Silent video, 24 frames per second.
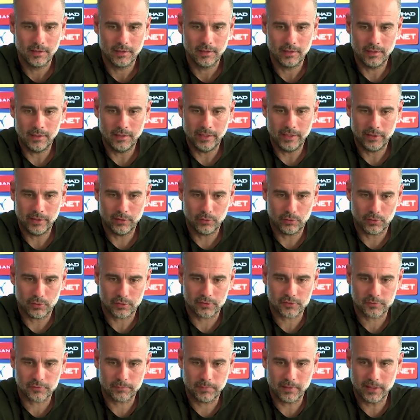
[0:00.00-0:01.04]
Leo
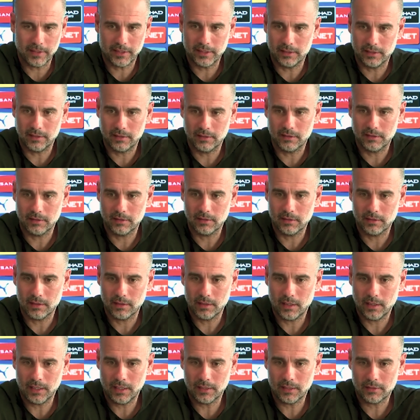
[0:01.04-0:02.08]
explained,
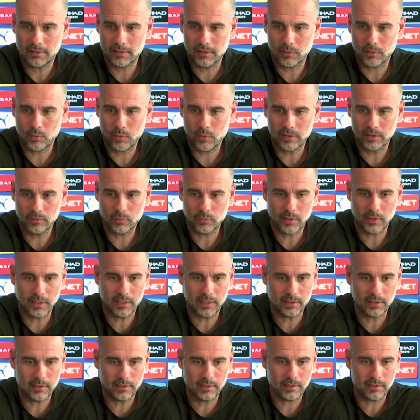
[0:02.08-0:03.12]
I think, quite
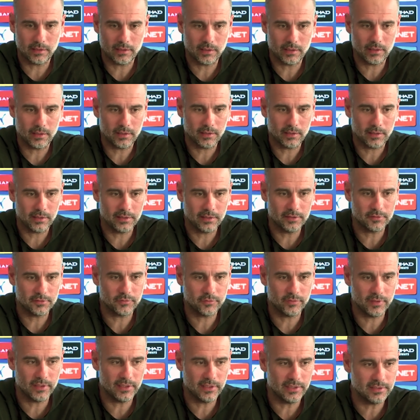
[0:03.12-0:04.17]
well his
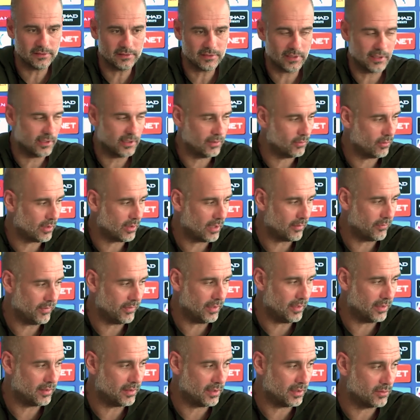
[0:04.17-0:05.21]
feelings. I don't have
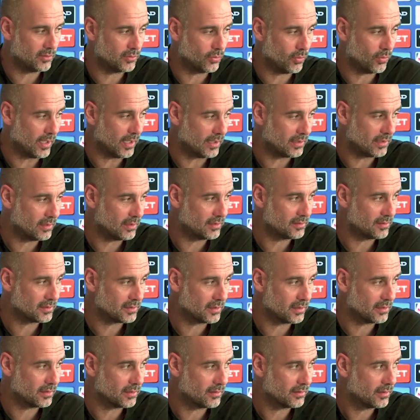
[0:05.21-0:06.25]
anything to add. He's
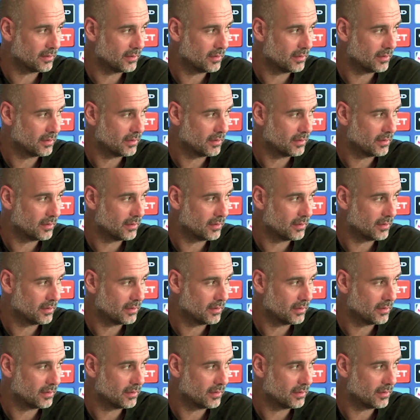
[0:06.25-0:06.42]
a